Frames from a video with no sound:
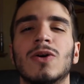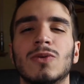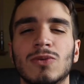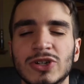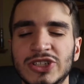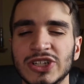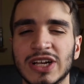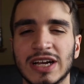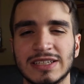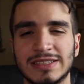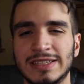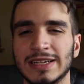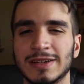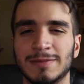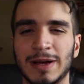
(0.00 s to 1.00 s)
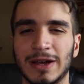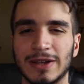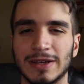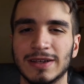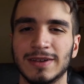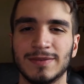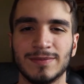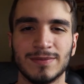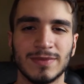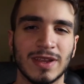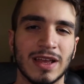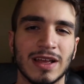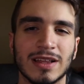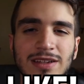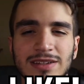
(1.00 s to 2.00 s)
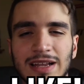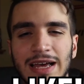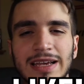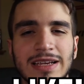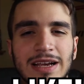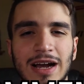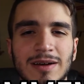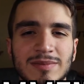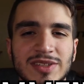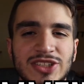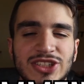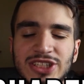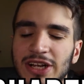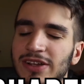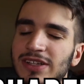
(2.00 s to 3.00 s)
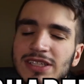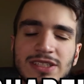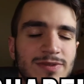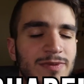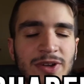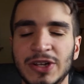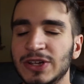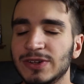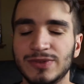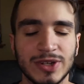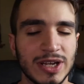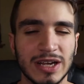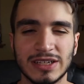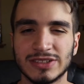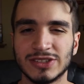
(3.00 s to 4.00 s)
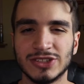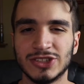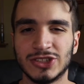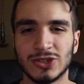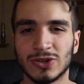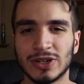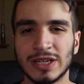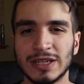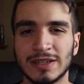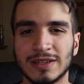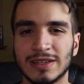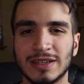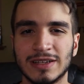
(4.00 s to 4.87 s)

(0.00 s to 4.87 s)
What'd you guys think about it? Like, comment, share this video if you guys enjoyed it.